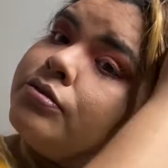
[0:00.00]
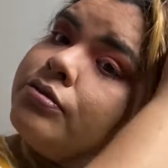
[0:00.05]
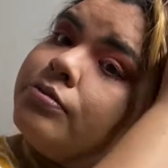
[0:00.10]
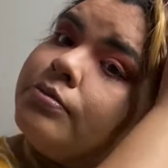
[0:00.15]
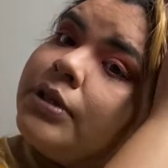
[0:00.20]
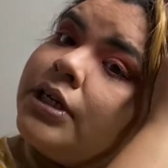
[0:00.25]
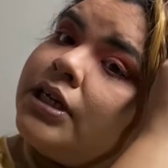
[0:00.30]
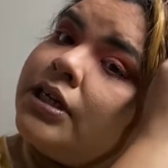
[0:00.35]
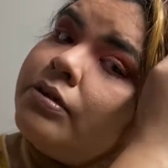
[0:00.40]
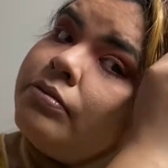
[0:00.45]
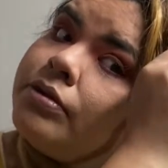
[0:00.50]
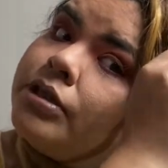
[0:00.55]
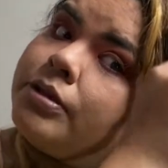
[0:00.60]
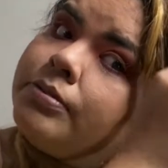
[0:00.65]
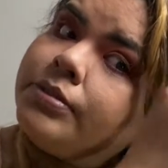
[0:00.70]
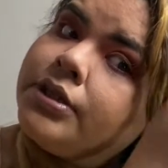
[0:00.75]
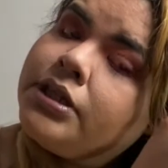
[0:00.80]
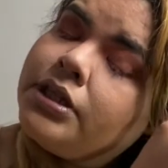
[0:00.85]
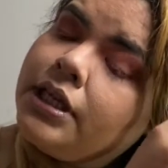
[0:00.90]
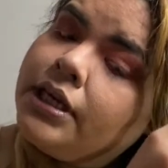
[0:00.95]
my hair wouldn't
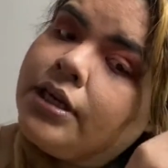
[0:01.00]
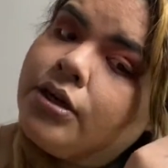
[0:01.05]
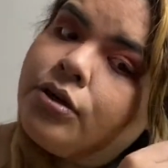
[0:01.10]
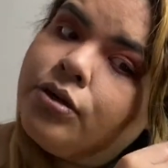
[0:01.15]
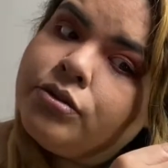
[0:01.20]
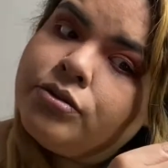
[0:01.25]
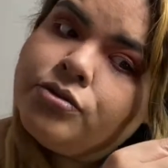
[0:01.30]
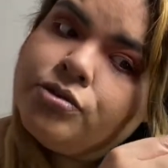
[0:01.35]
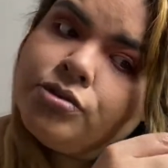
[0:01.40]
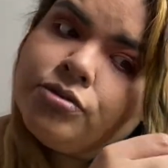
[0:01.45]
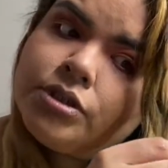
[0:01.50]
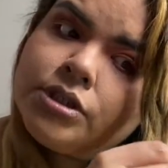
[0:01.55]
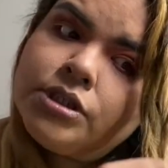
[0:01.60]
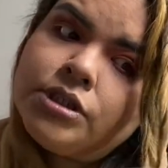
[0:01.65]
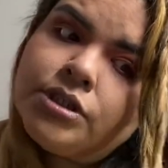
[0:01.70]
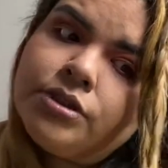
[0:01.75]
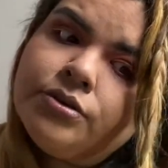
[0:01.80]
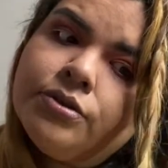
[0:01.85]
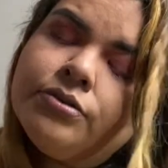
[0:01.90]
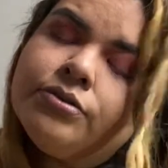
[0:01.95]
be like all sorts of
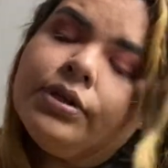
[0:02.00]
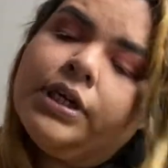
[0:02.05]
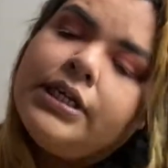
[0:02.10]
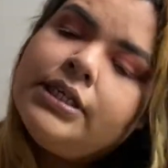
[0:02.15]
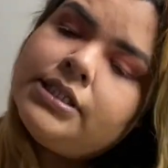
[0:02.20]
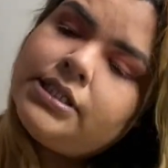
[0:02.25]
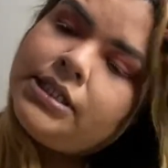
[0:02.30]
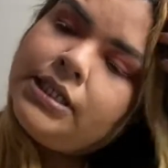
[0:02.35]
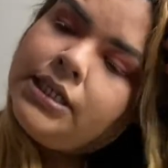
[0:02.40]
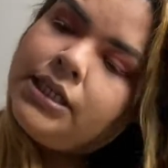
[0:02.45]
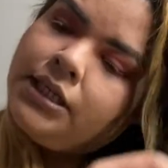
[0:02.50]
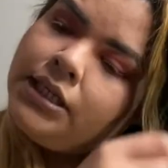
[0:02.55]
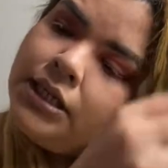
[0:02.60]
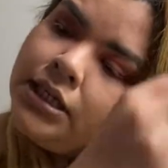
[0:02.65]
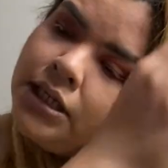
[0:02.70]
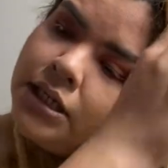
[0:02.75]
crazy.